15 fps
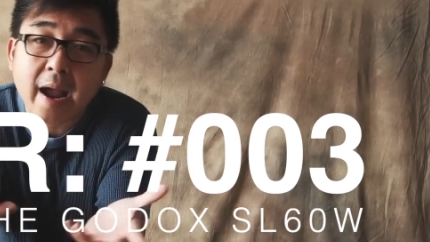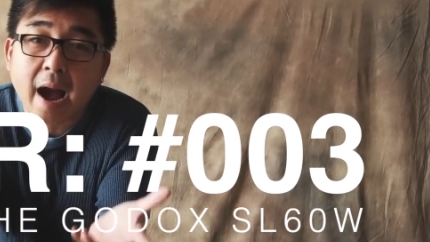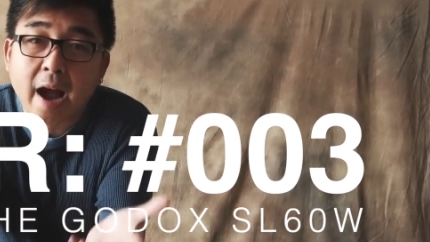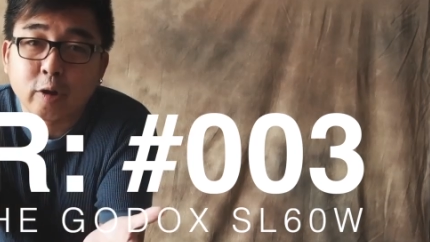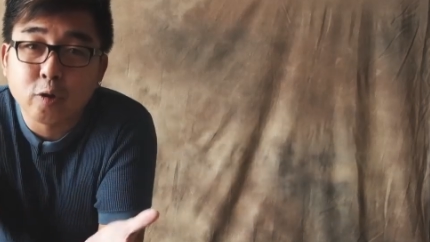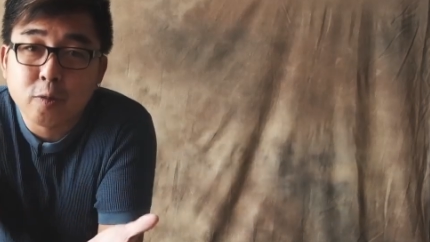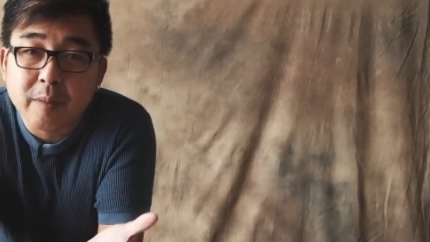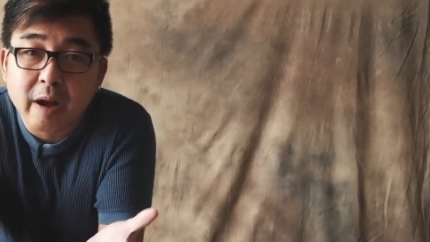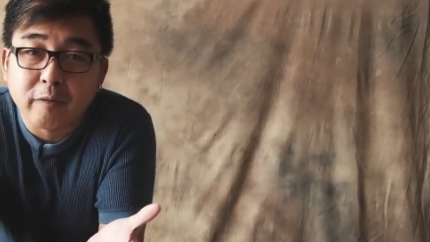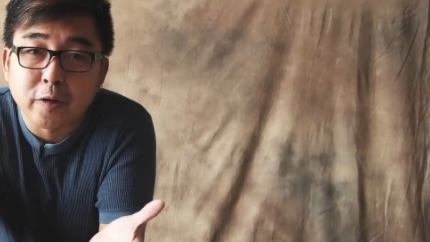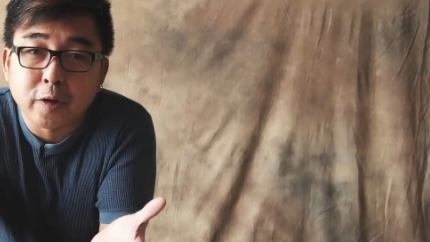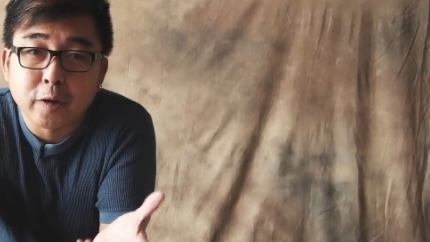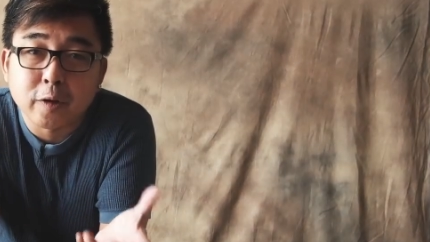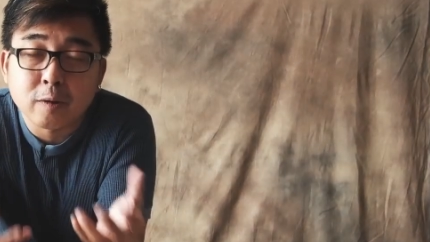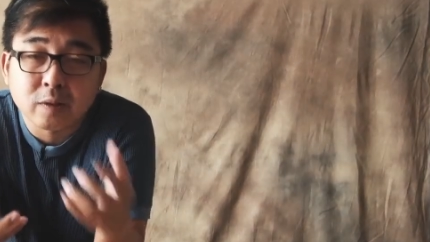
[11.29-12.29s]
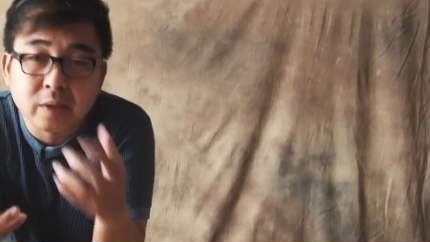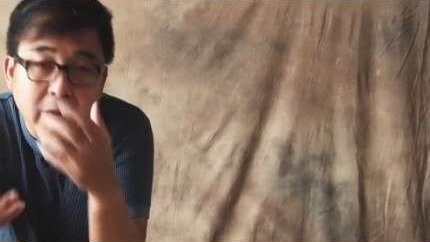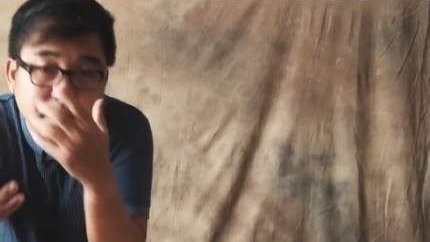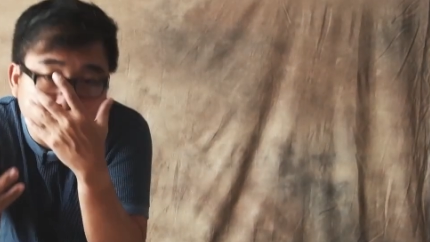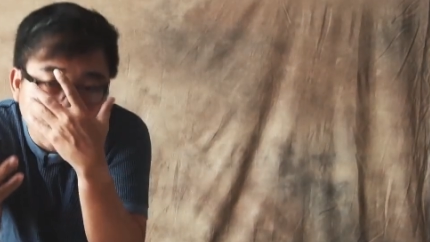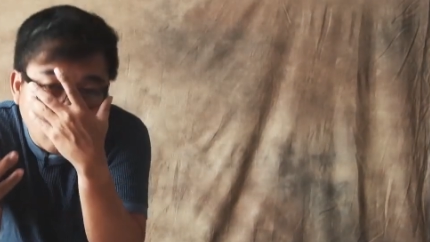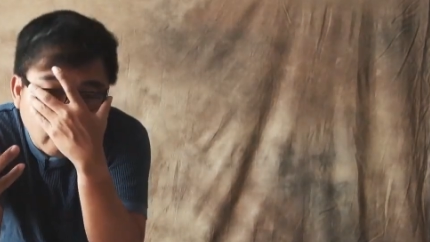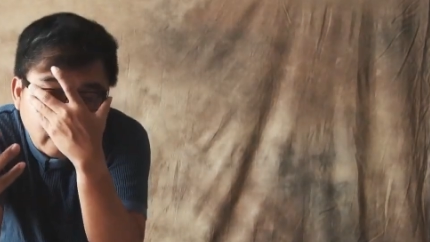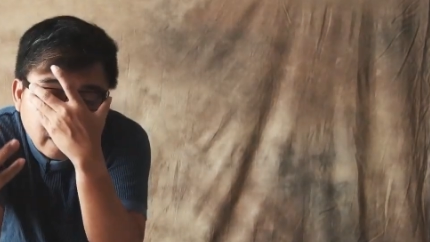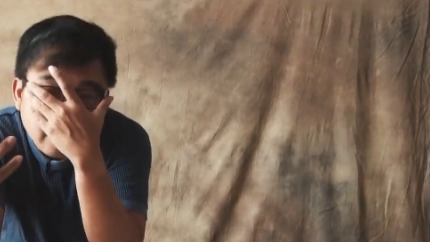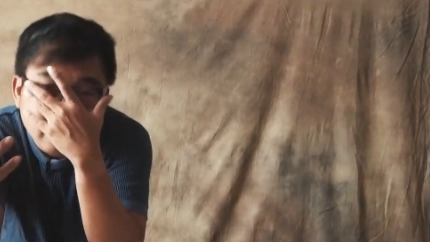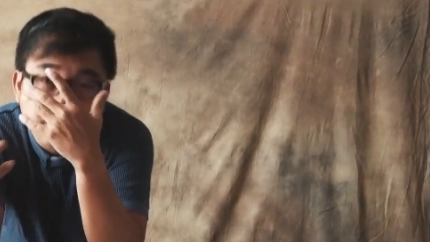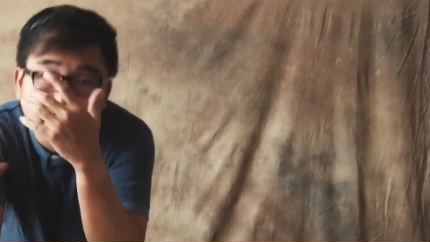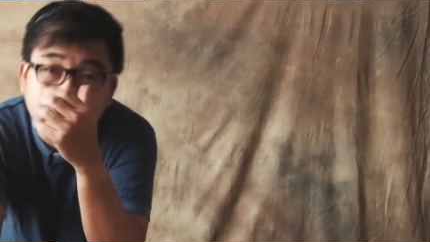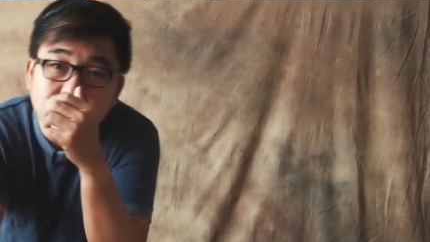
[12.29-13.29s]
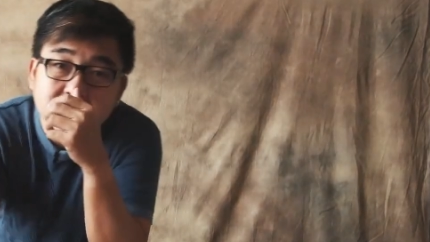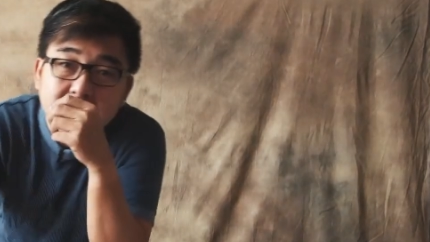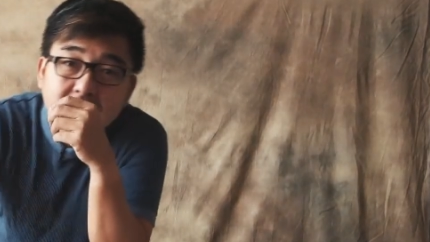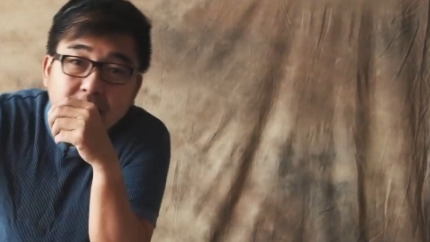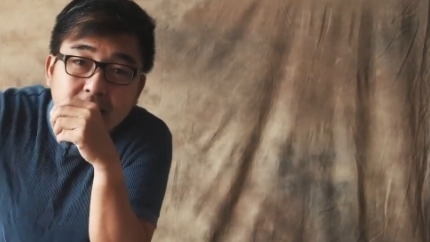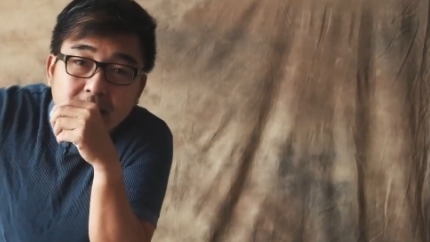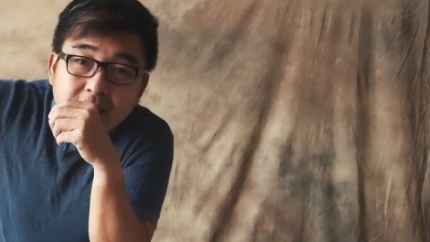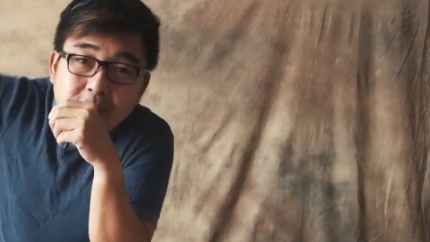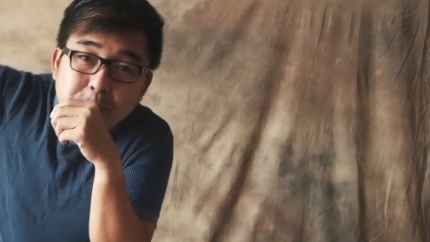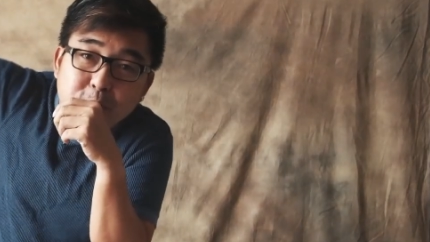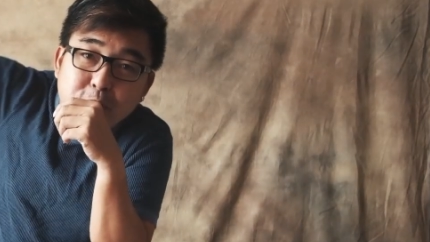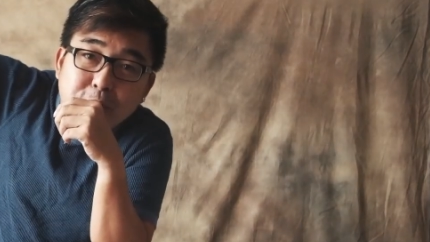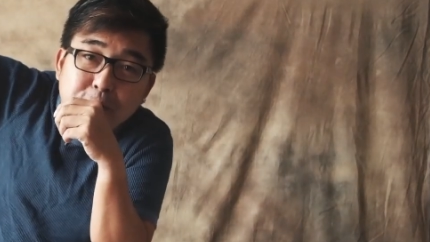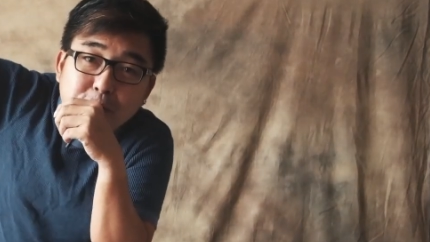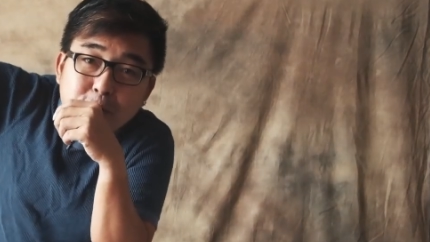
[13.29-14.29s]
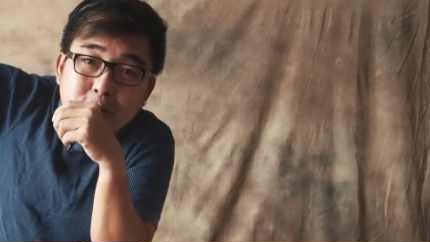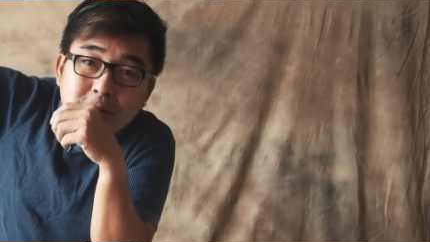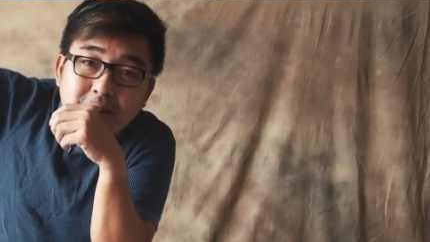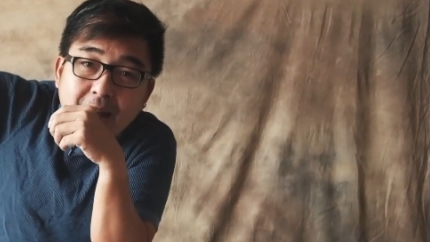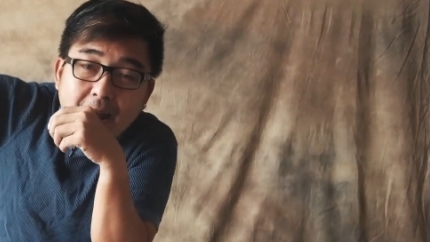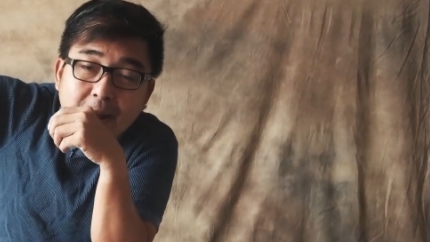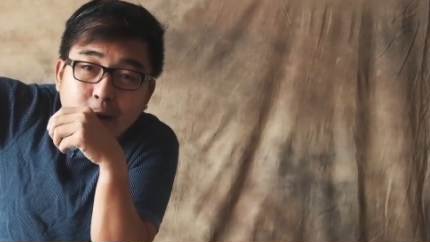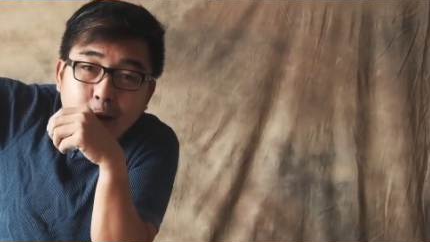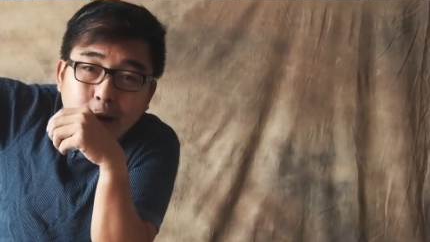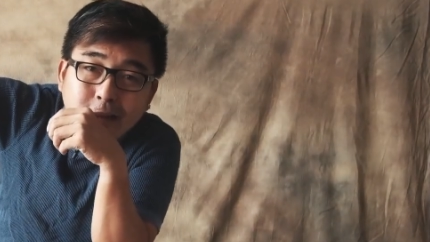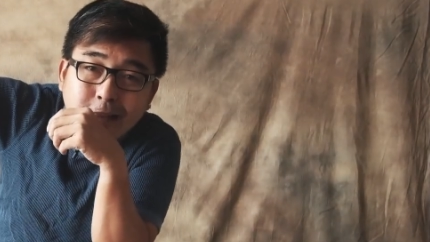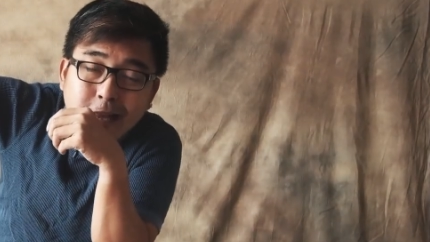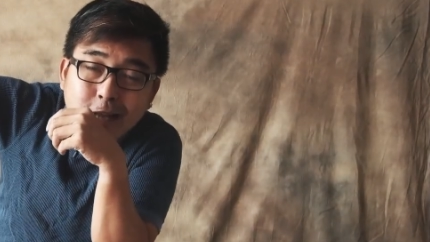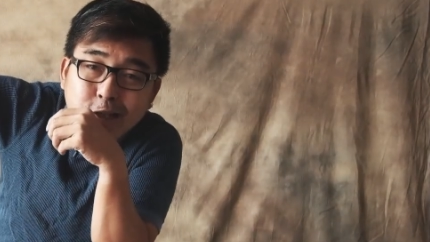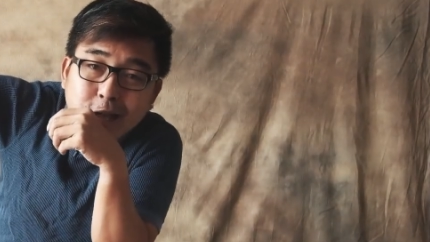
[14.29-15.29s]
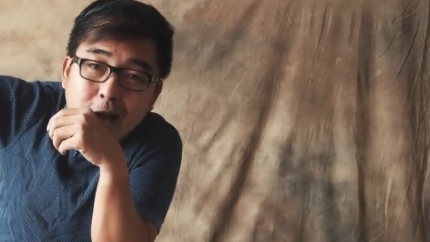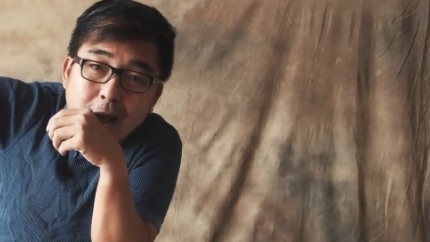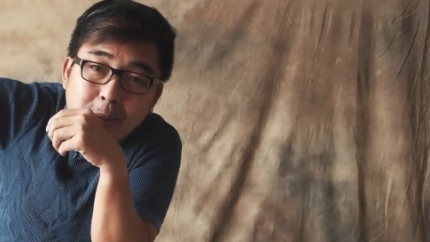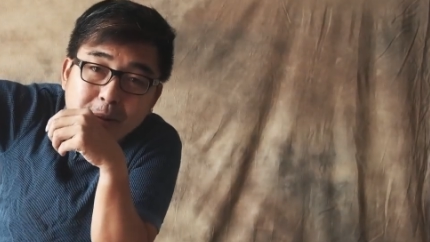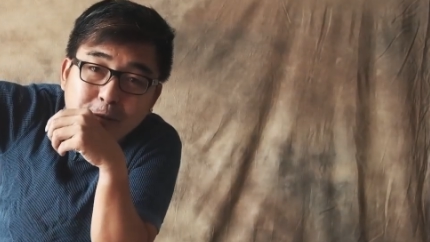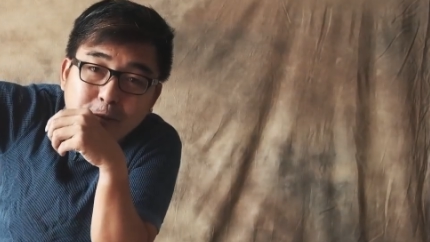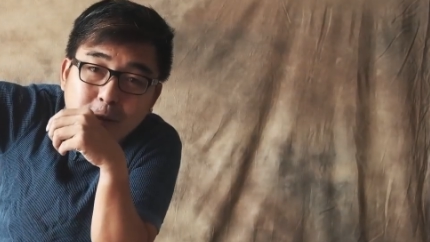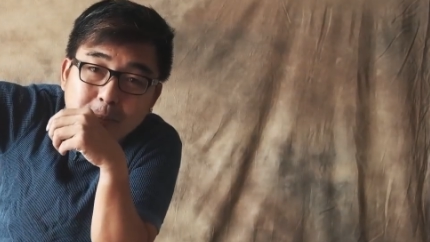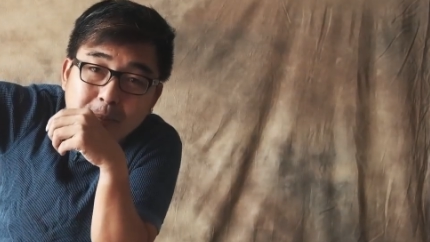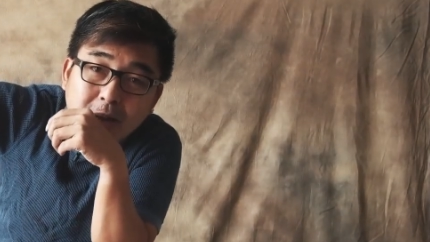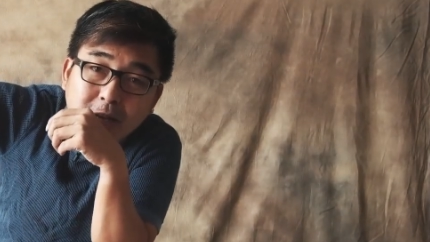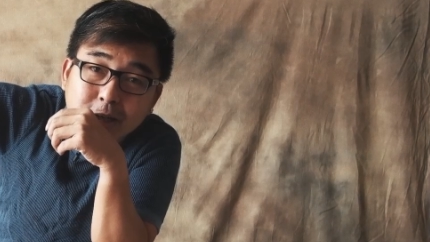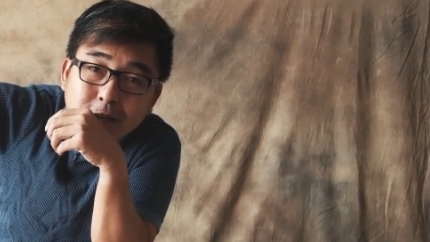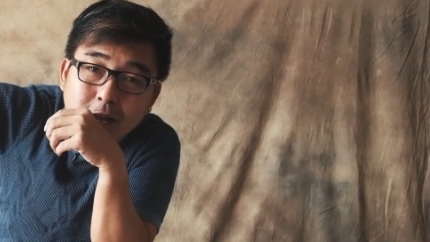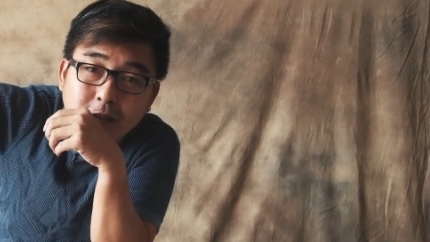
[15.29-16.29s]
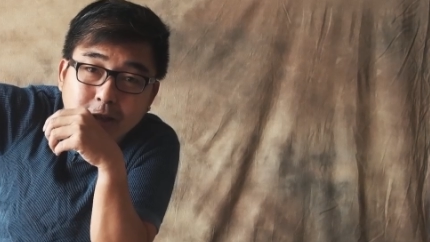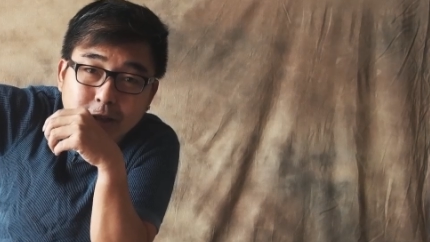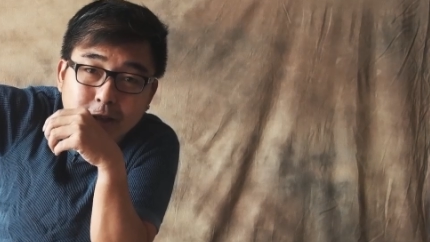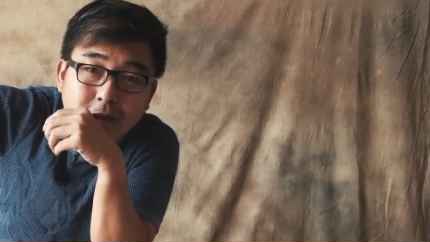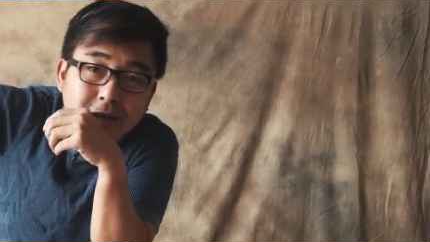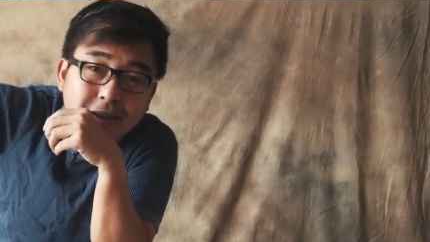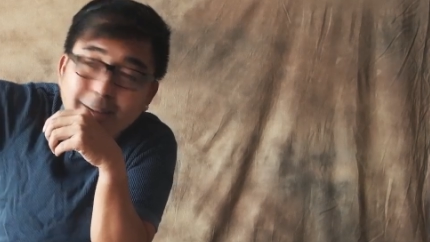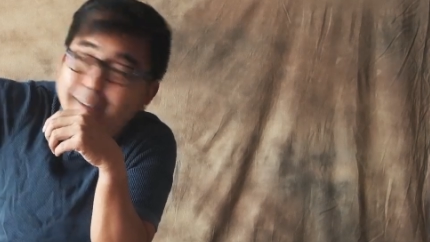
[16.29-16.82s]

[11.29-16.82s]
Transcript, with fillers: I do my videos, I've got these beautiful light that's coming from Mother Nature